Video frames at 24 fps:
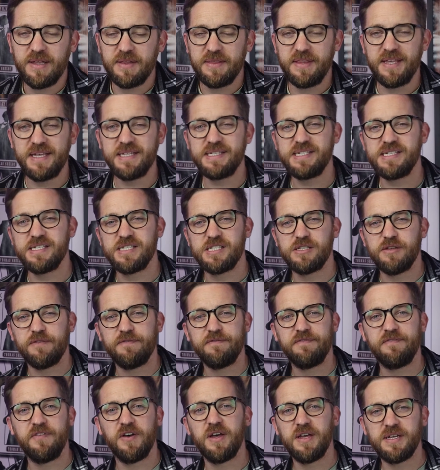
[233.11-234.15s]
This is the
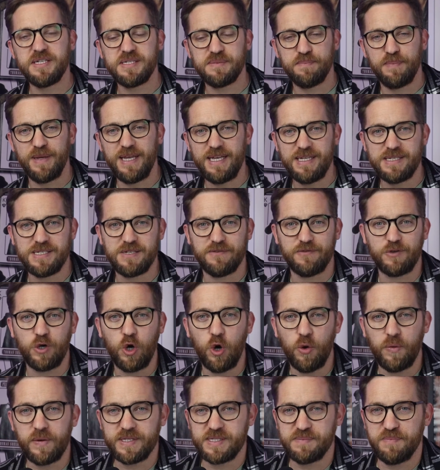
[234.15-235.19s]
first piece of
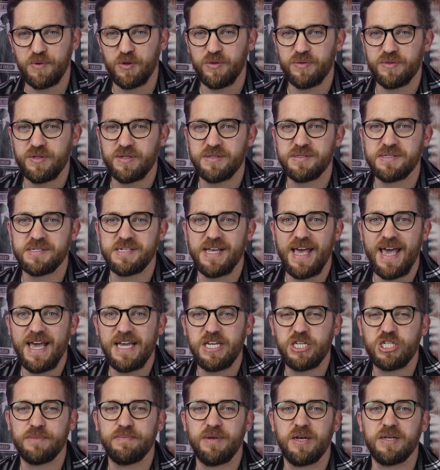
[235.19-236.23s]
correspondence that
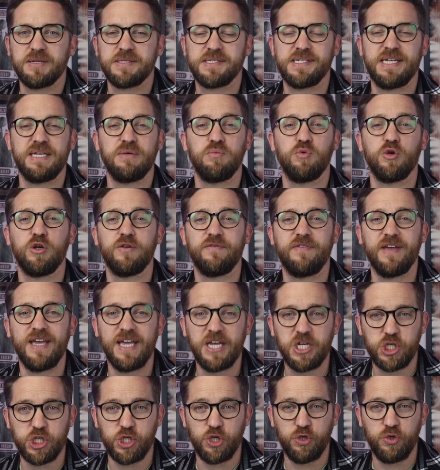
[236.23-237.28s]
HMRC would have
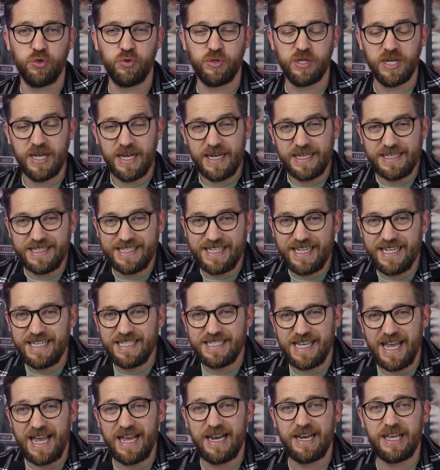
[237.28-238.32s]
issued
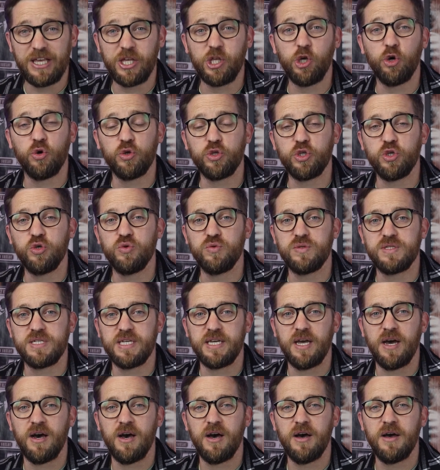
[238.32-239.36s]
detailing your
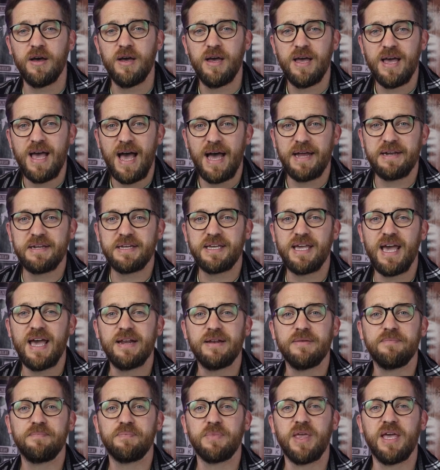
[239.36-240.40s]
UTR, and
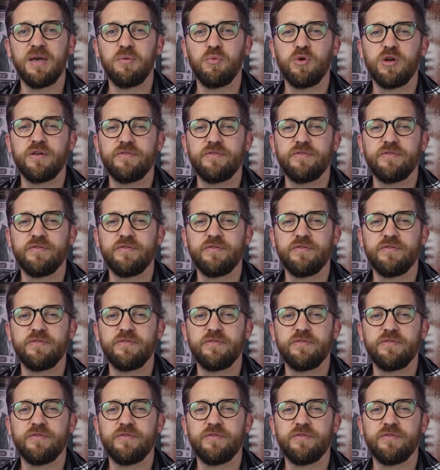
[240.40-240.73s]
again, it would